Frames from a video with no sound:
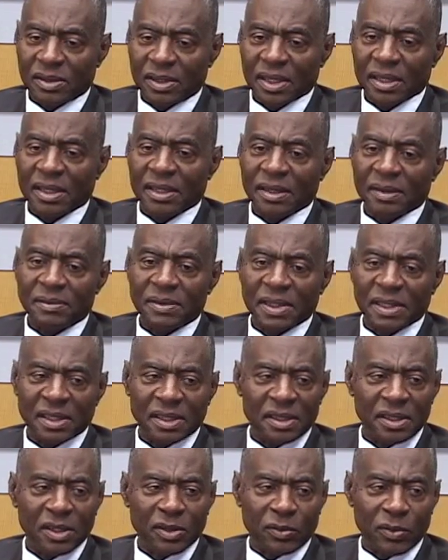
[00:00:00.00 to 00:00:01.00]
lucky enough to get
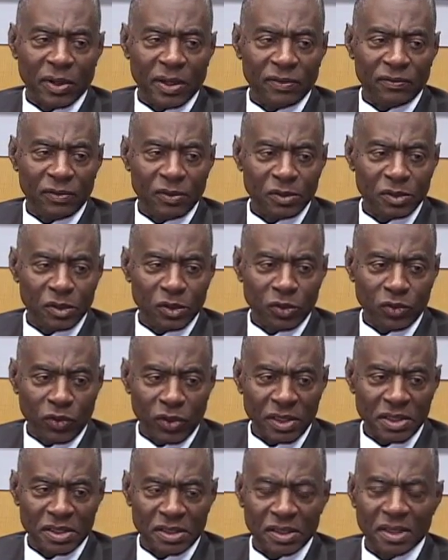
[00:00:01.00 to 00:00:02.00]
a degree in foods and
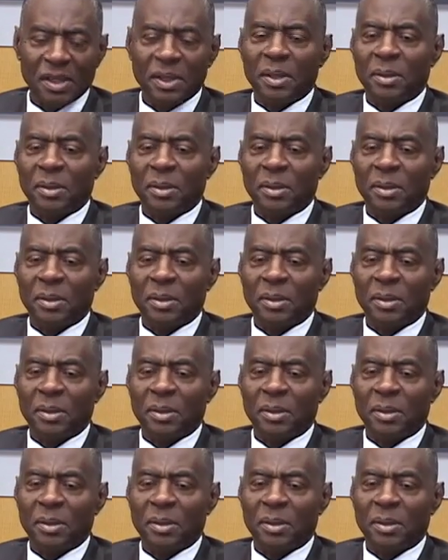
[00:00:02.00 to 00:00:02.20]
nutrition